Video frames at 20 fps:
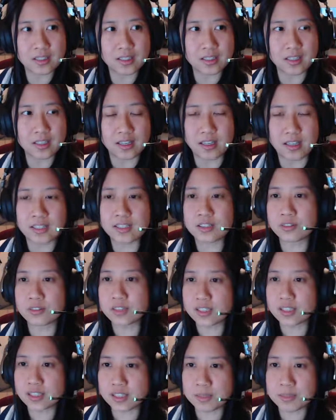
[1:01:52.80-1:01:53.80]
And so
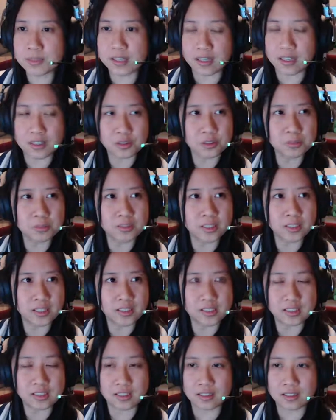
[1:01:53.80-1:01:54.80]
it keeps
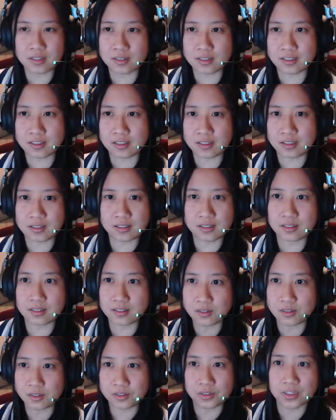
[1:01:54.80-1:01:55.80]
accumulating
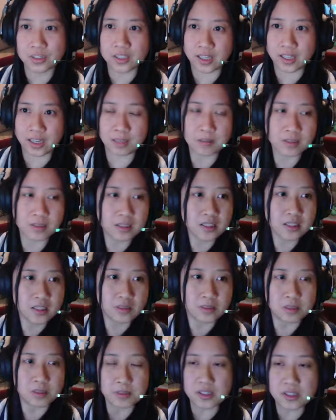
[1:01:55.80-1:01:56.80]
over time.
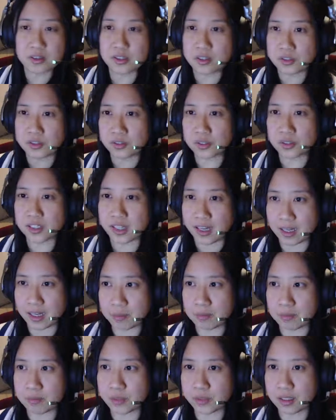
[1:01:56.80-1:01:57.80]
But because over
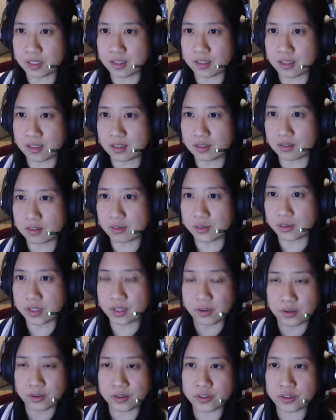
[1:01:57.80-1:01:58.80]
time we
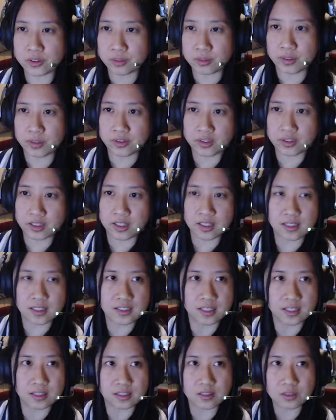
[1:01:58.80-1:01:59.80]
learn about things
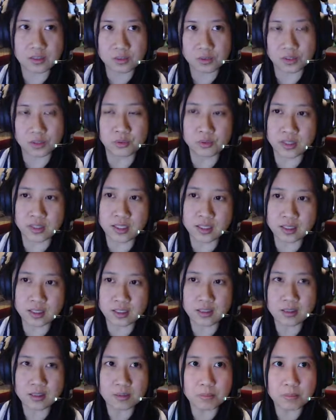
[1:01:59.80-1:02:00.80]
that could really
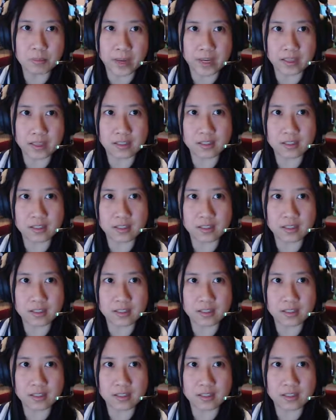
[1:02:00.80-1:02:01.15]
make